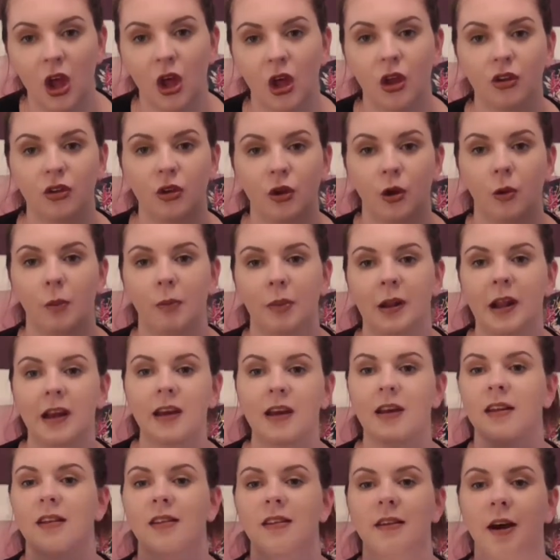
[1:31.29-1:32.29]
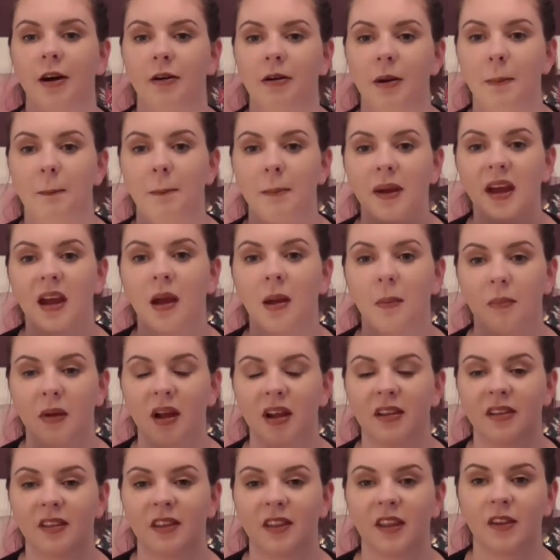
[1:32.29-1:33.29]
So blankets are a big
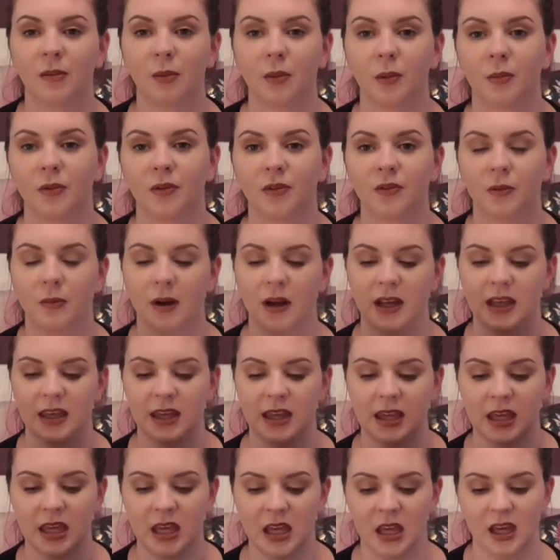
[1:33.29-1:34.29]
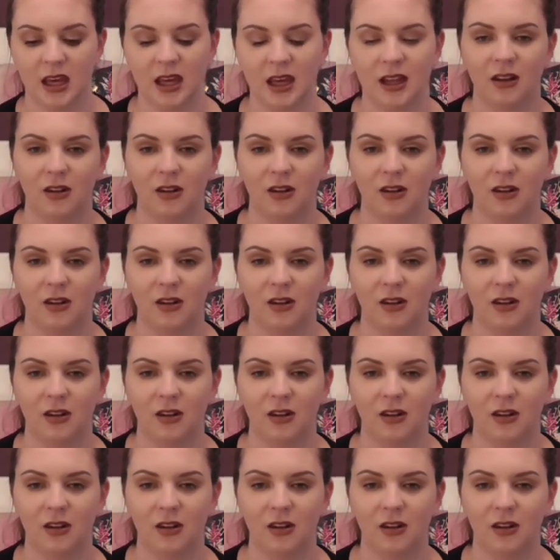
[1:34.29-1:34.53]
must. This one was from IKEA.